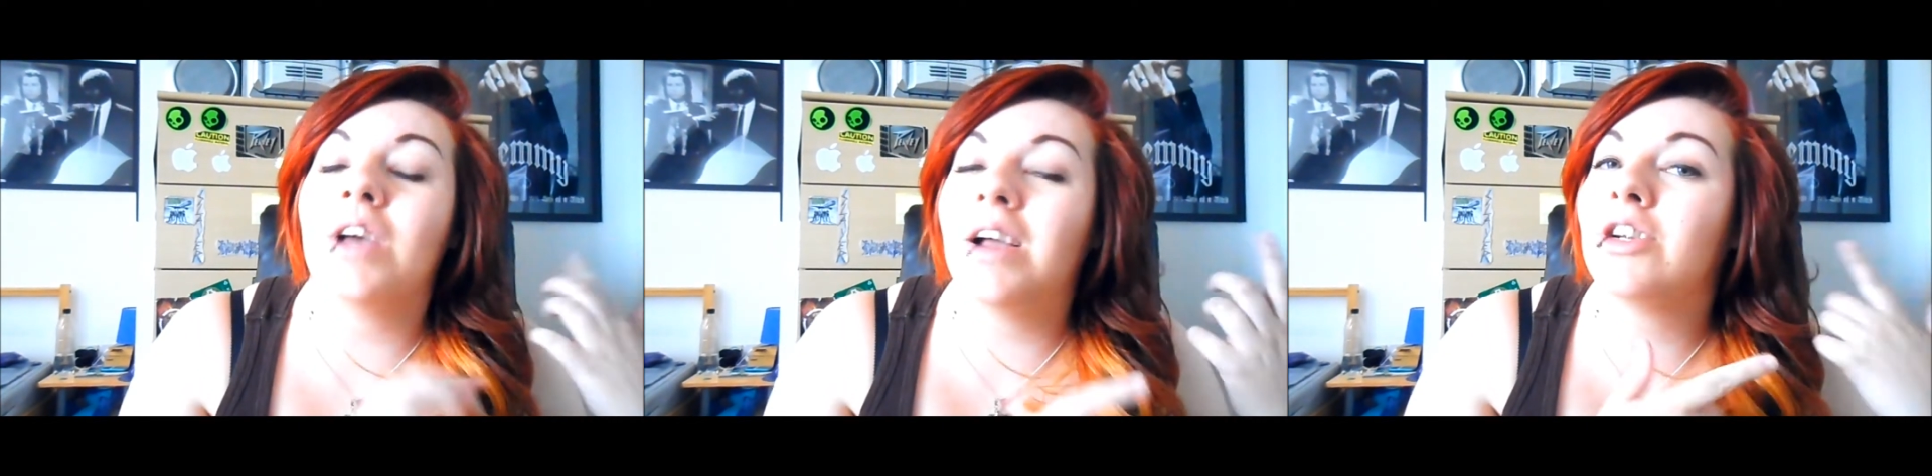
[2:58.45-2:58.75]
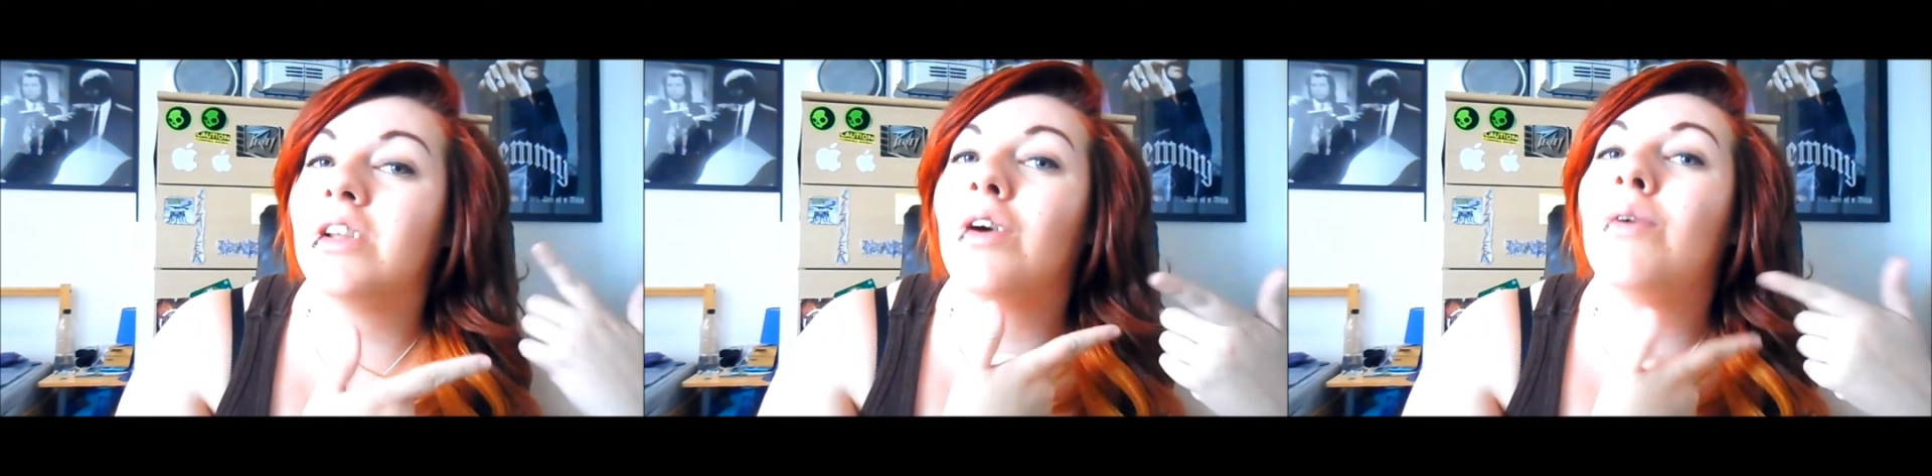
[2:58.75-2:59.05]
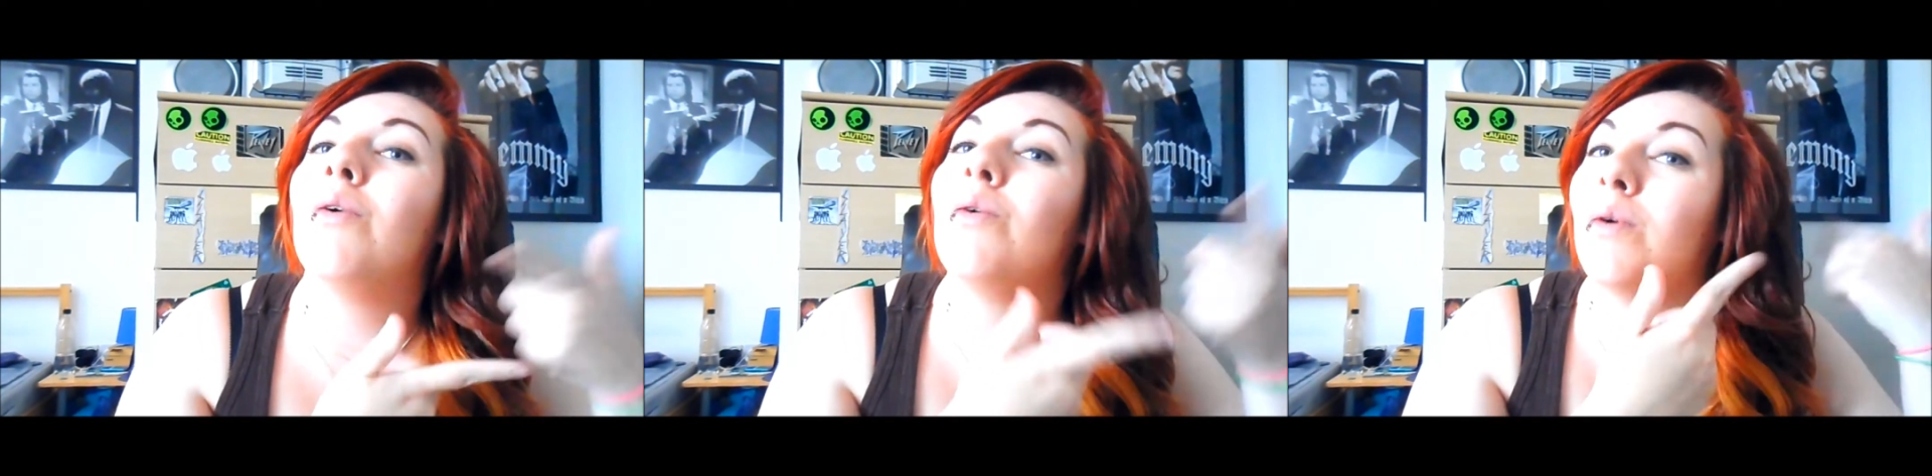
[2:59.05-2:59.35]
to actually
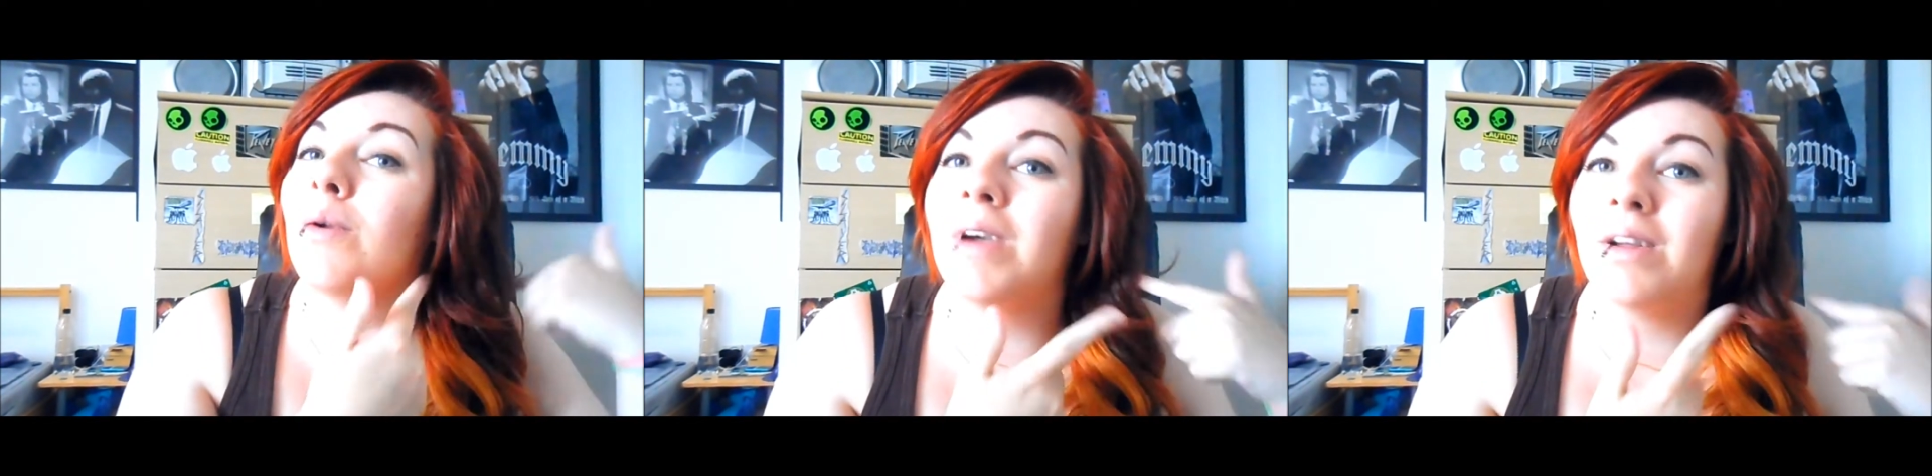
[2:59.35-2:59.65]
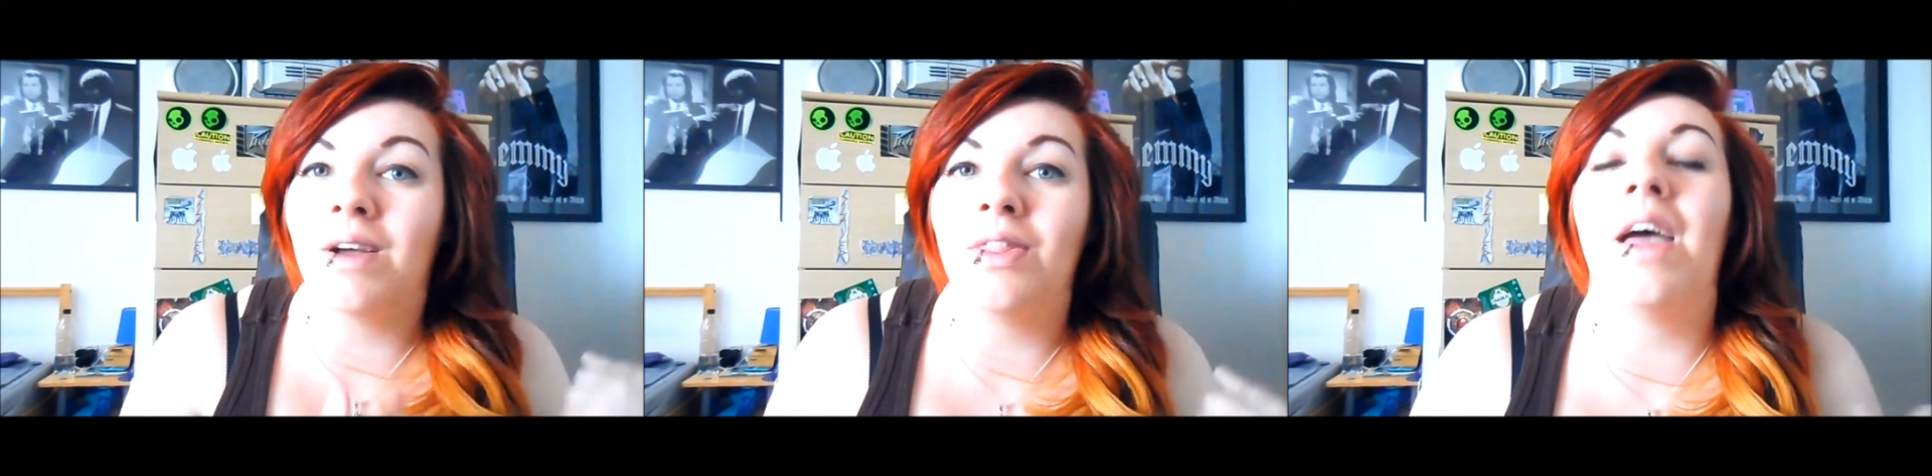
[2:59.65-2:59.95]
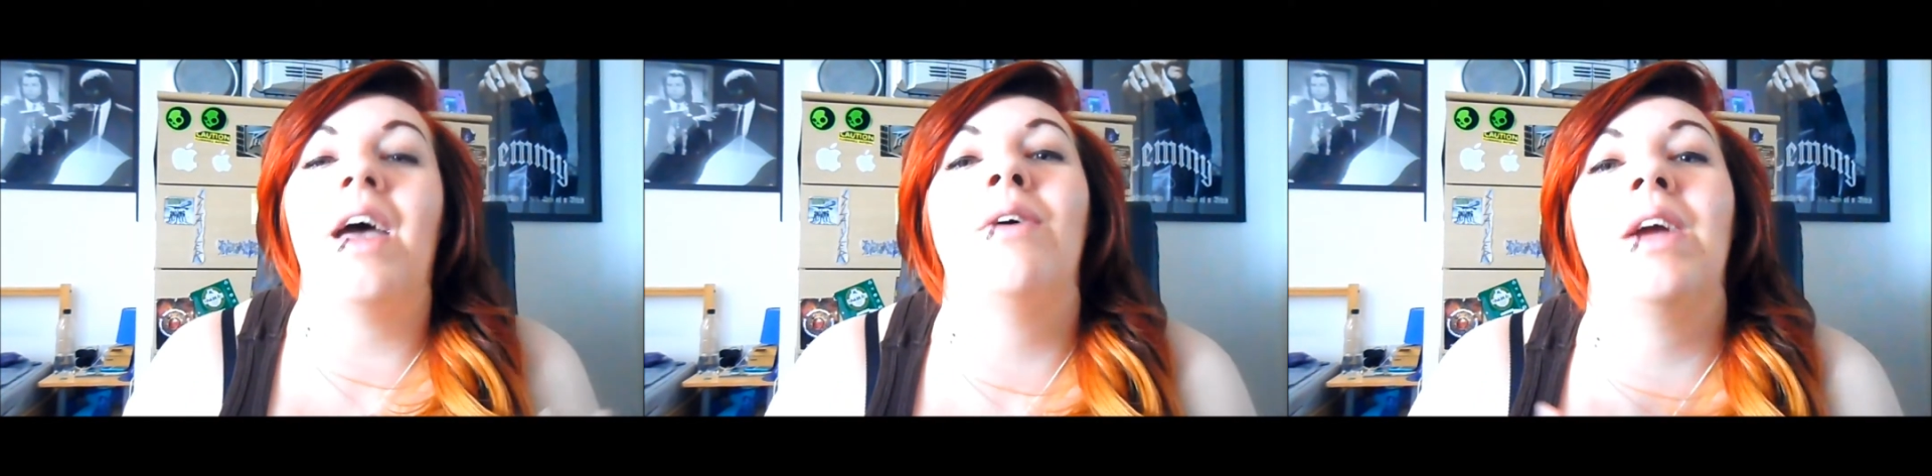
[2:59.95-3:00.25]
go all the way around the hair.